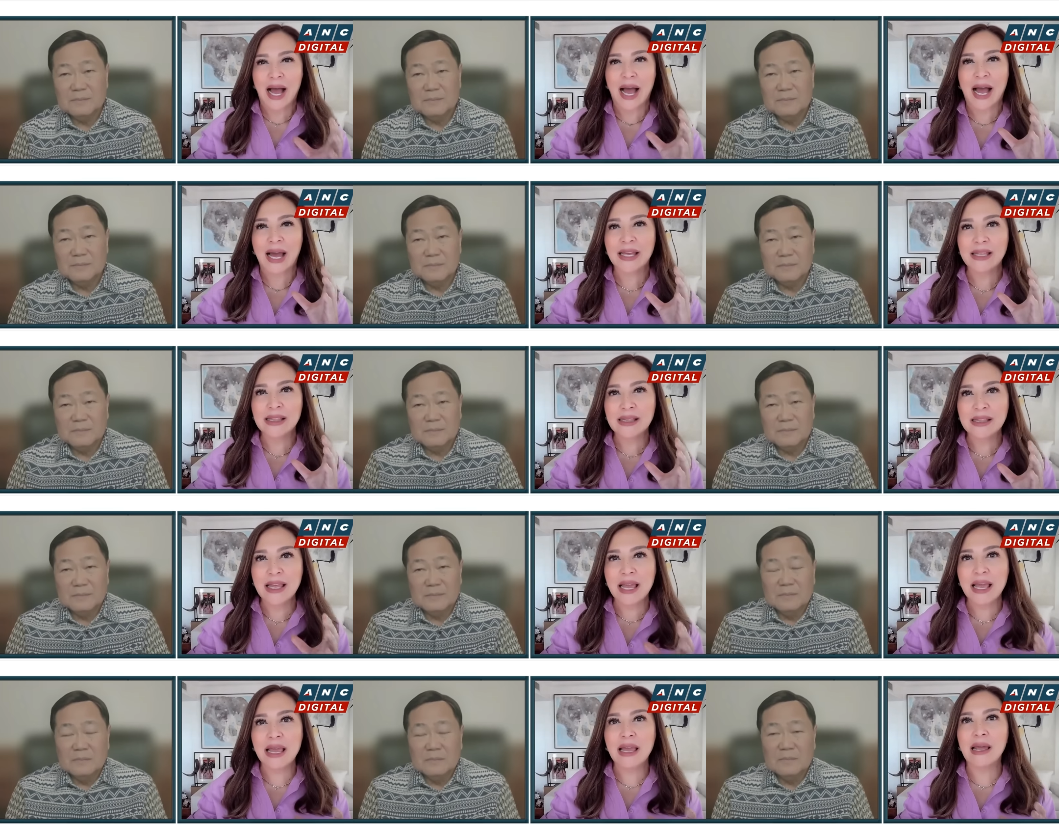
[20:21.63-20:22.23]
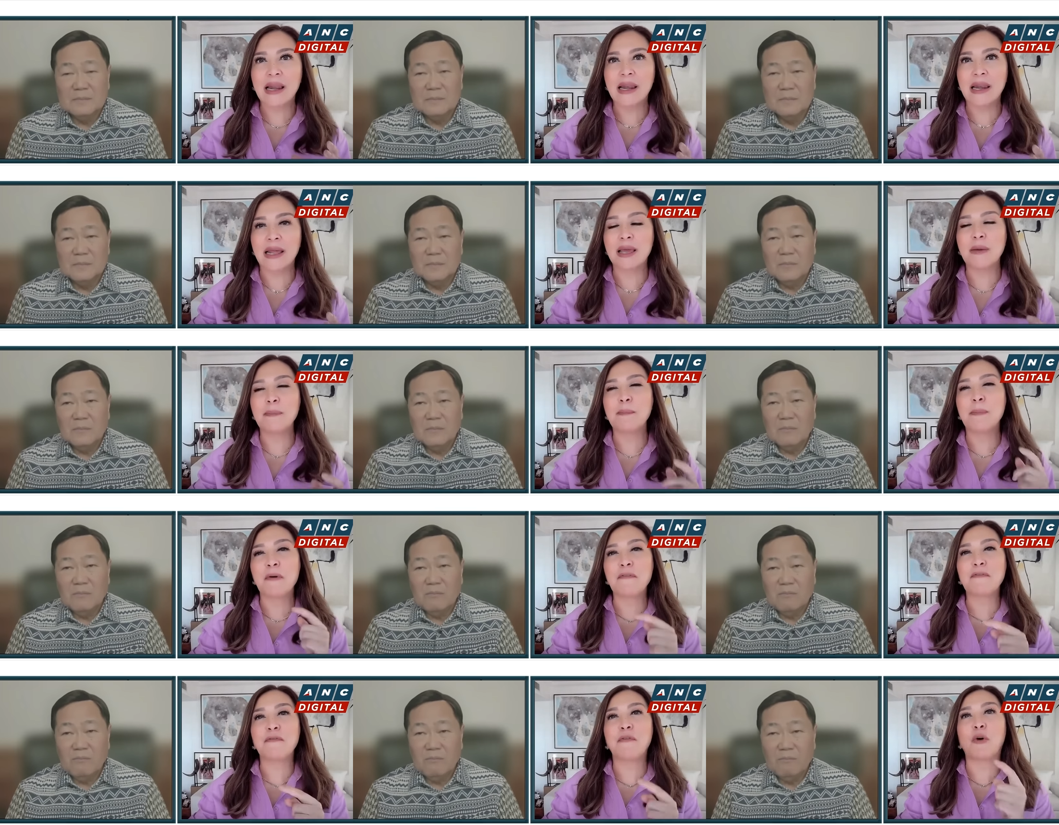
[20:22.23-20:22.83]
Speaker 1: Ideally,
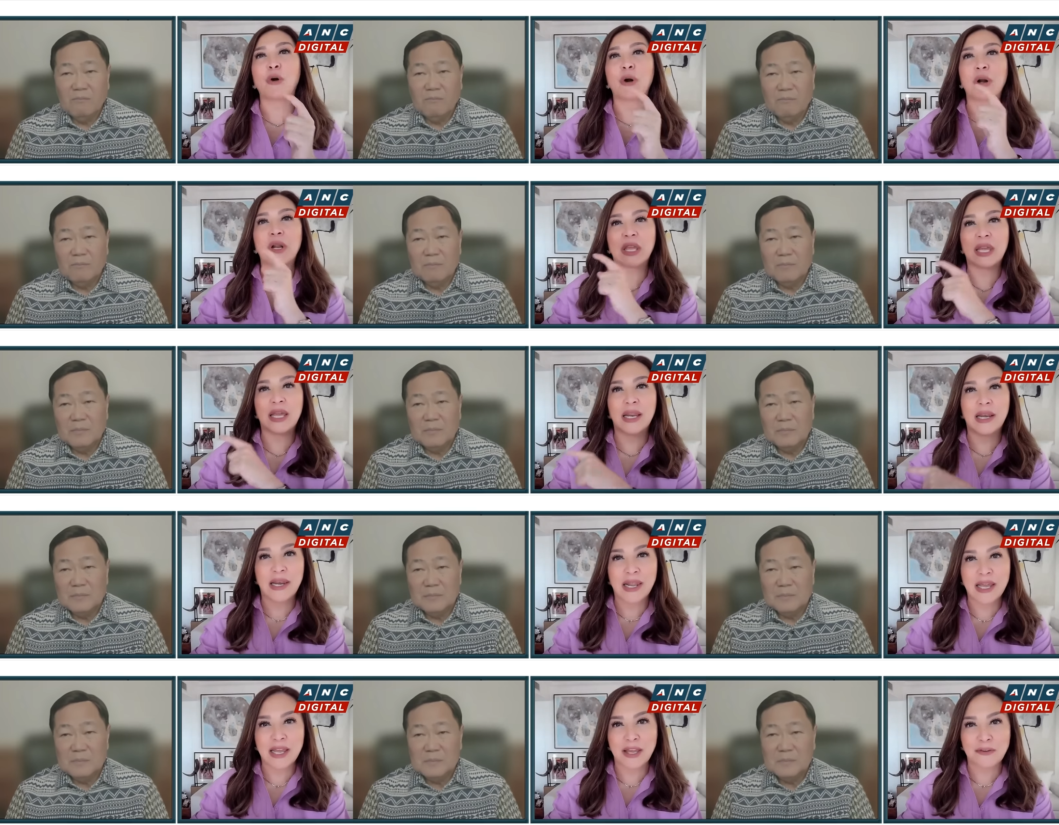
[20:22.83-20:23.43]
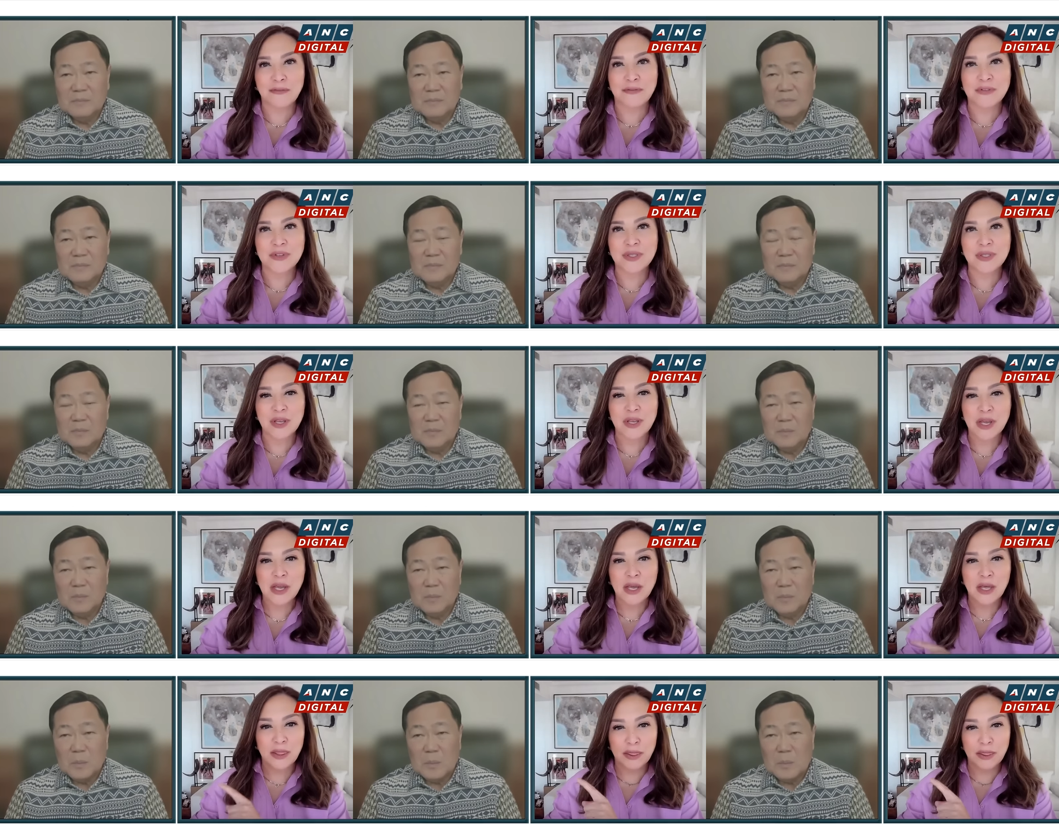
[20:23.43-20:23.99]
before he leaves,